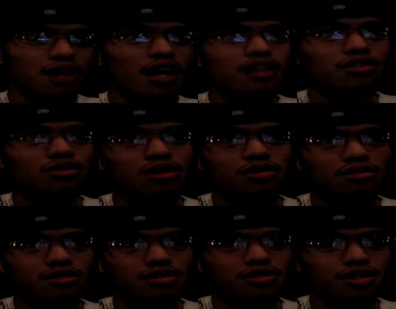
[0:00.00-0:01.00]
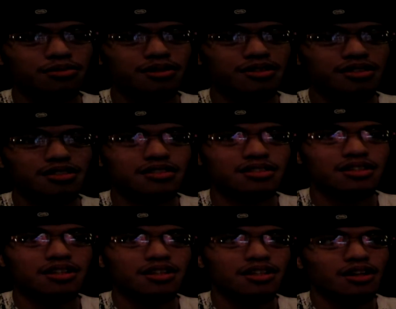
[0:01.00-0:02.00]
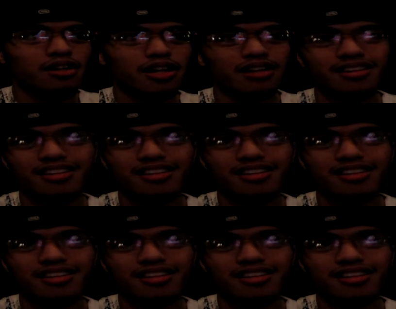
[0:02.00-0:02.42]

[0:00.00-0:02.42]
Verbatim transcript: I knew I knew that person. Okay.